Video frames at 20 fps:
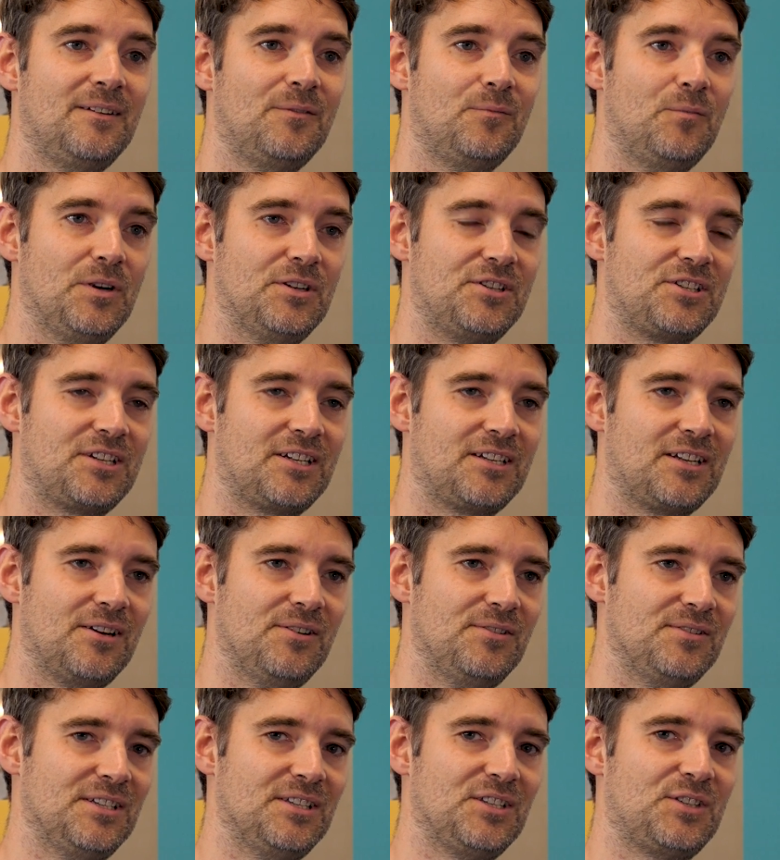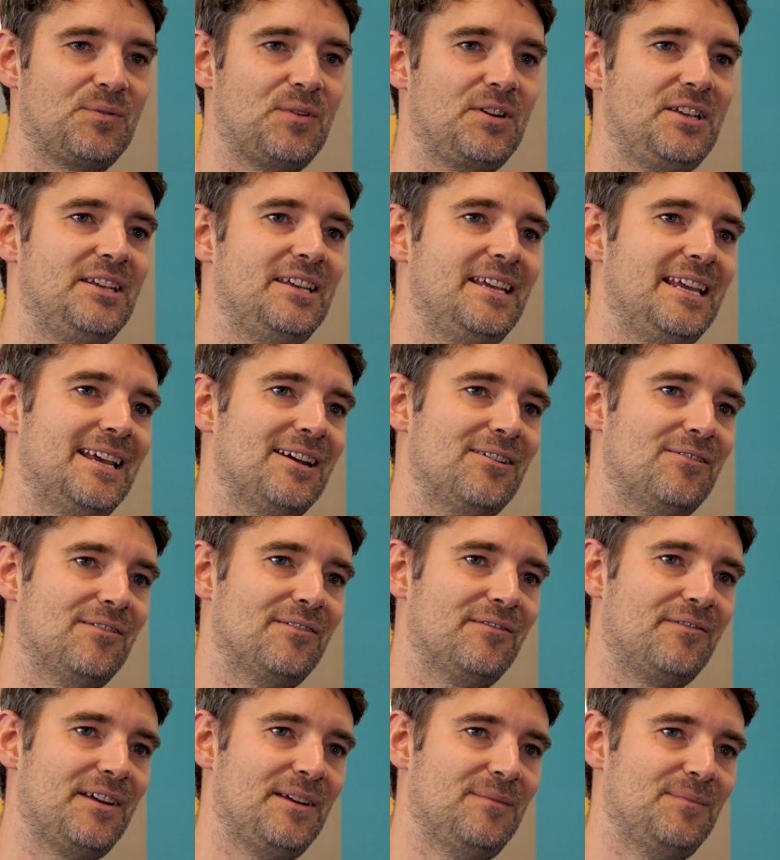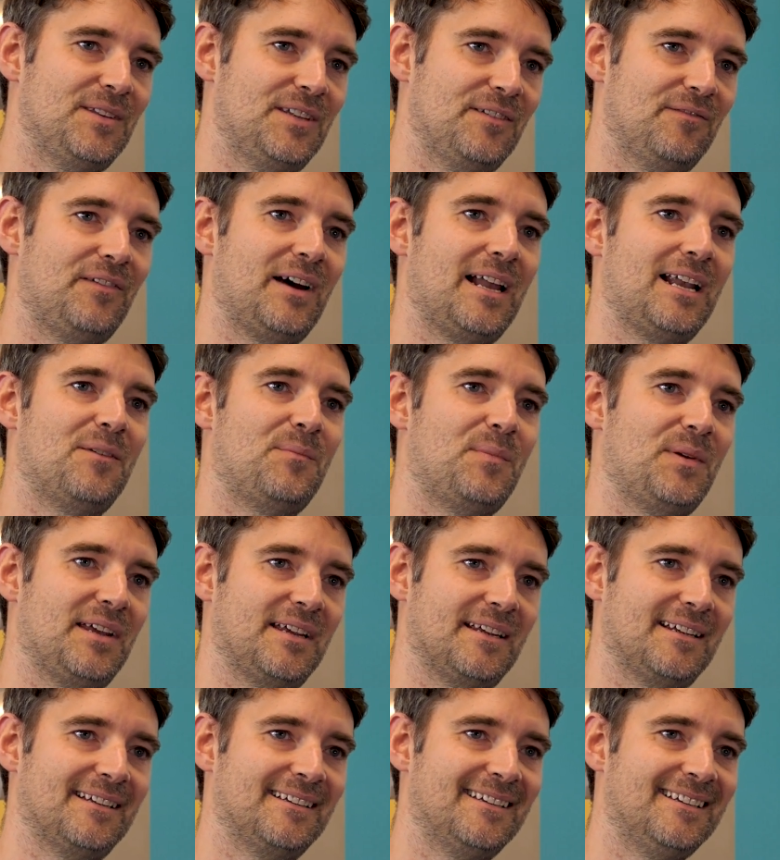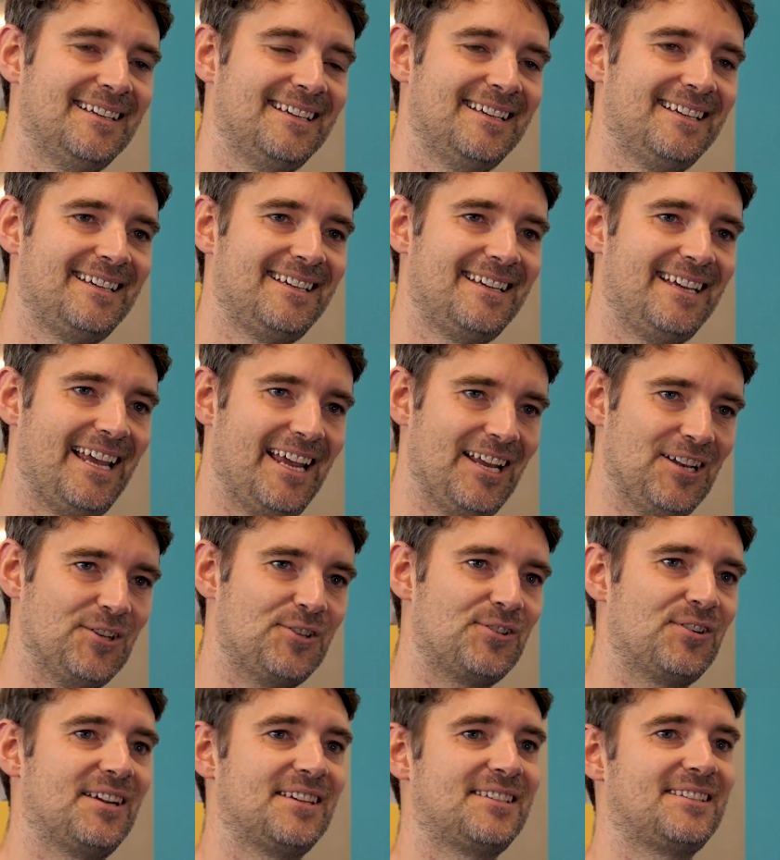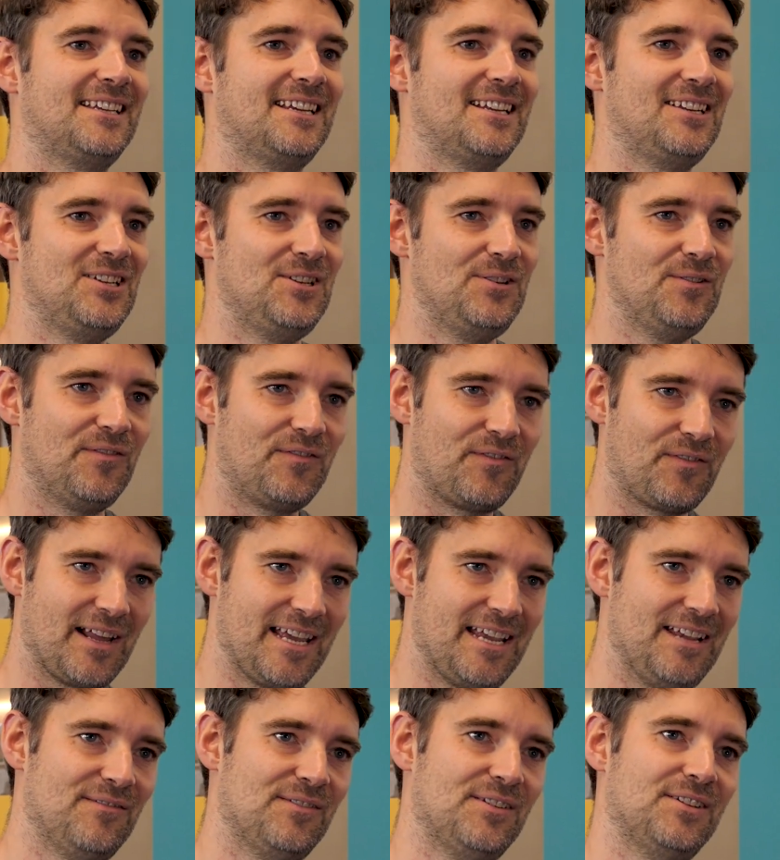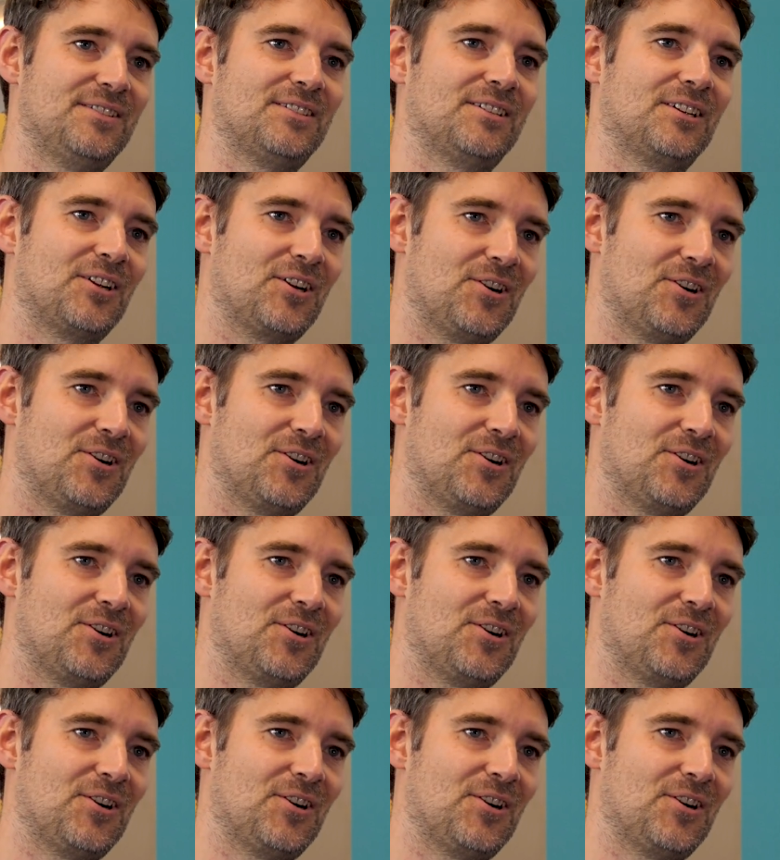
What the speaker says: which goes into a year of him developing interesting new flavours and